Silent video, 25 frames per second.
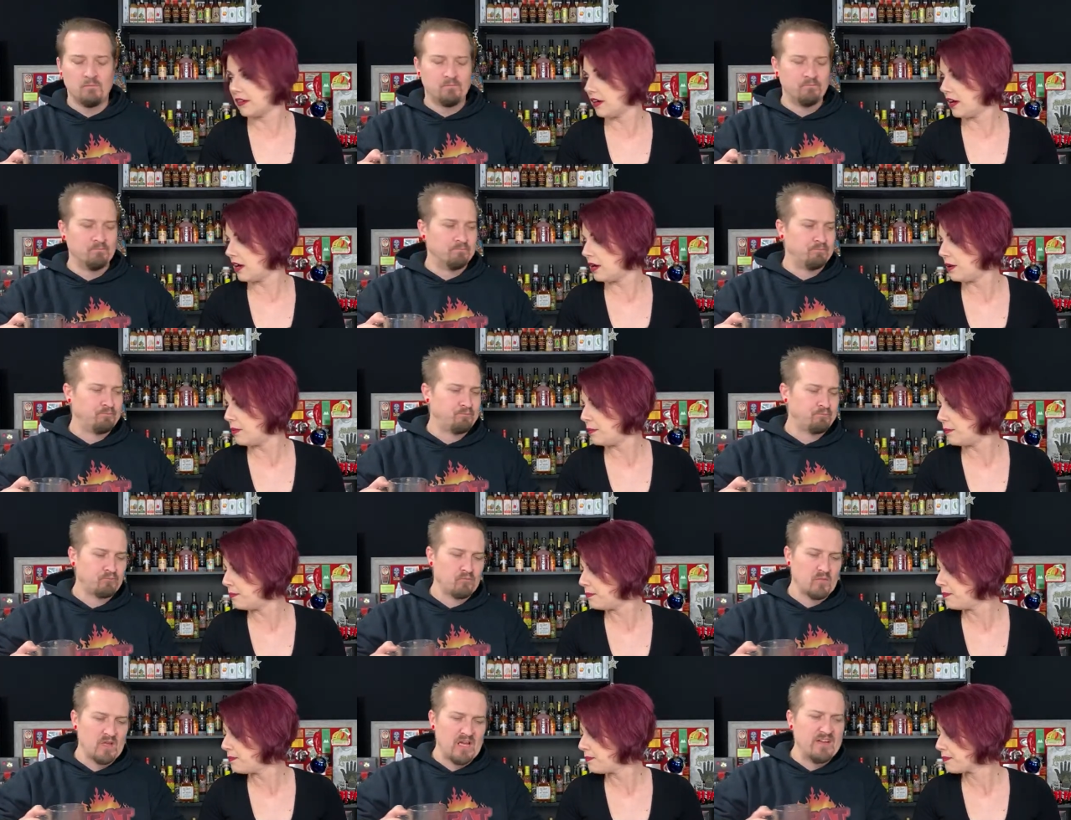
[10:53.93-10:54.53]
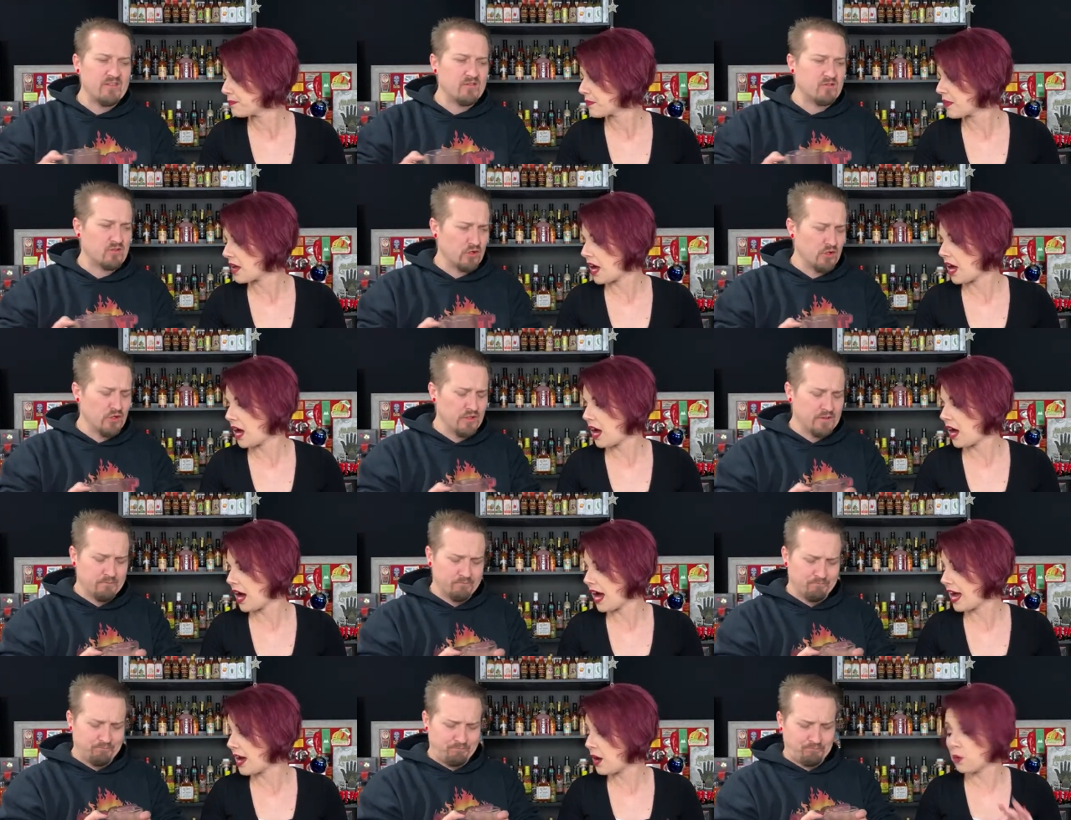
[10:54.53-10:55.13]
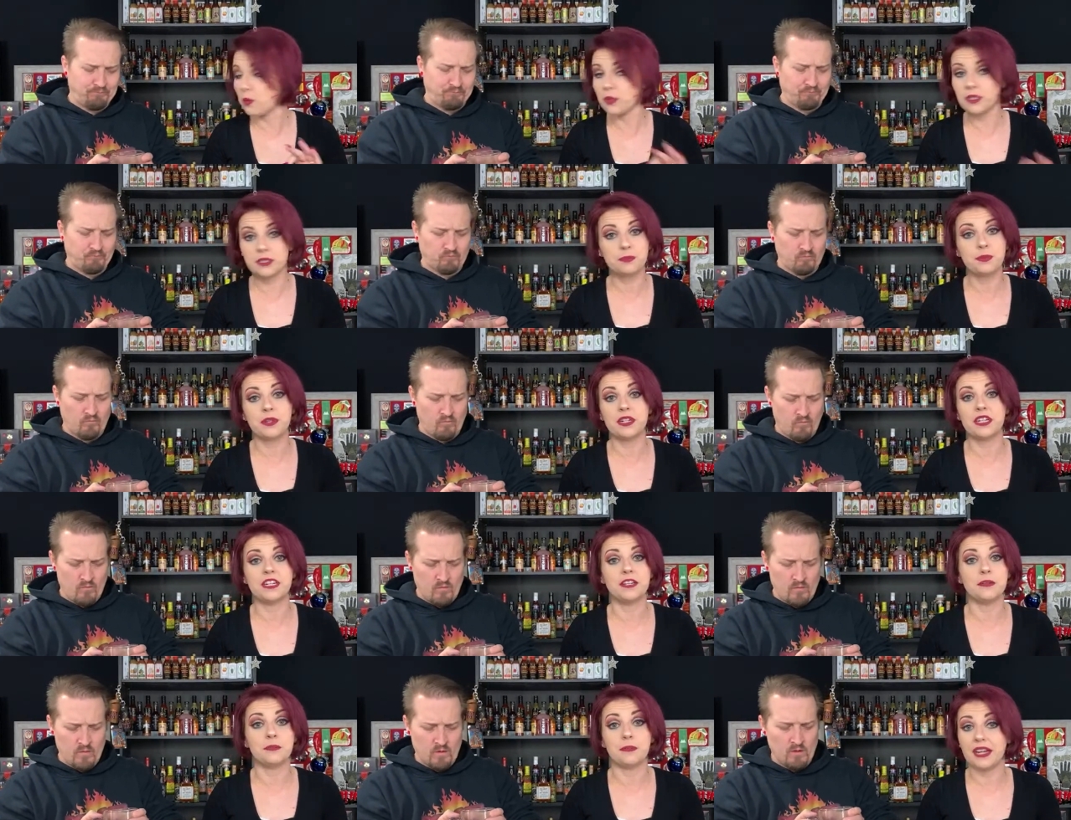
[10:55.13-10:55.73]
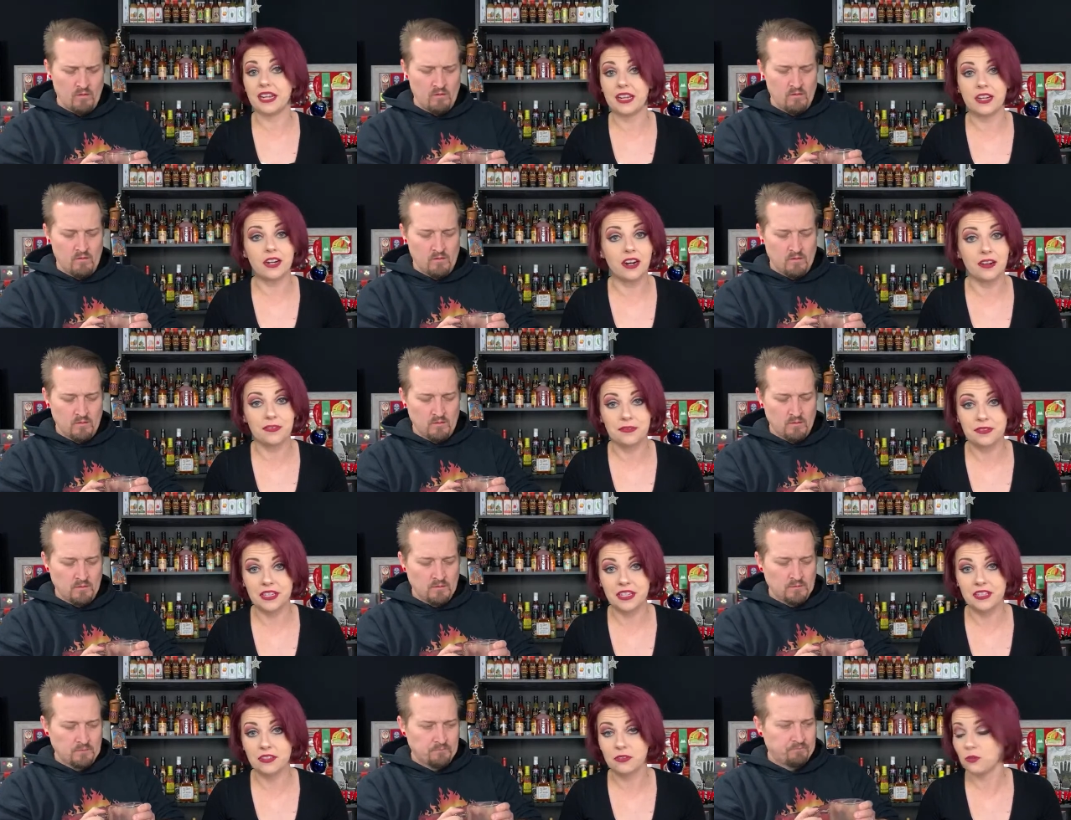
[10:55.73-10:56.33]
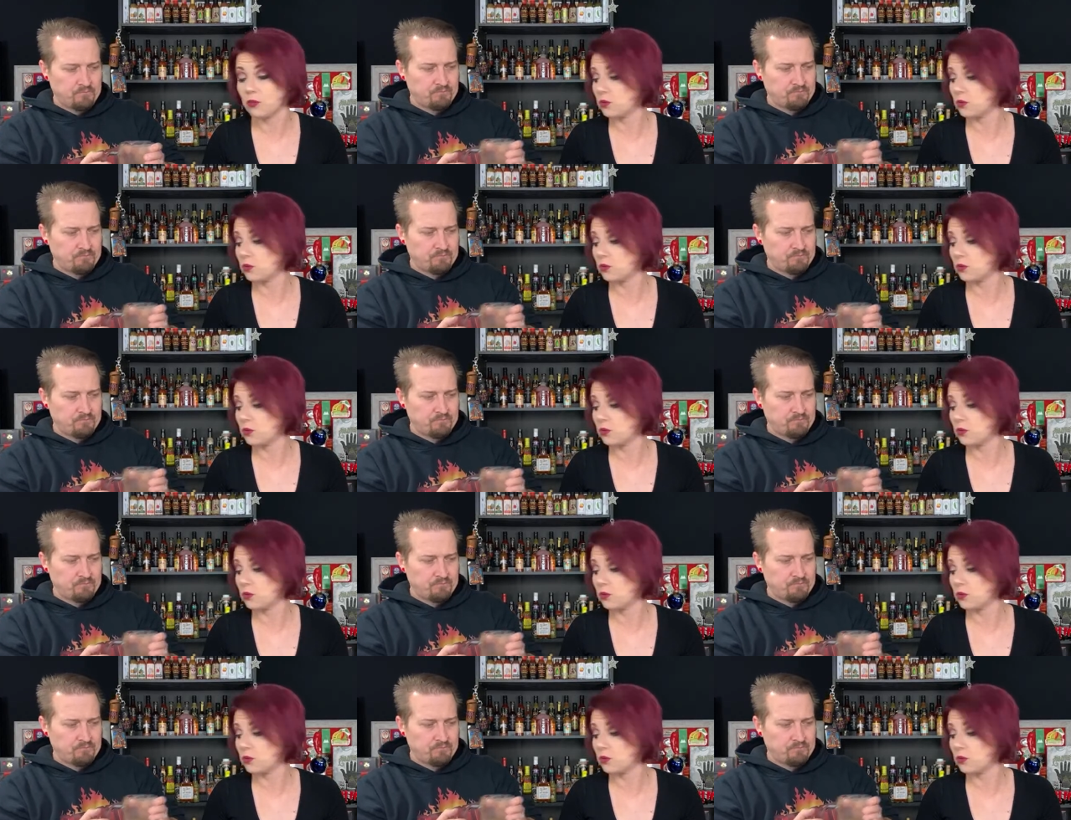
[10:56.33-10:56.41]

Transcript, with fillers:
Speaker 1: Mm, um, that is good. I always put it in my coffee,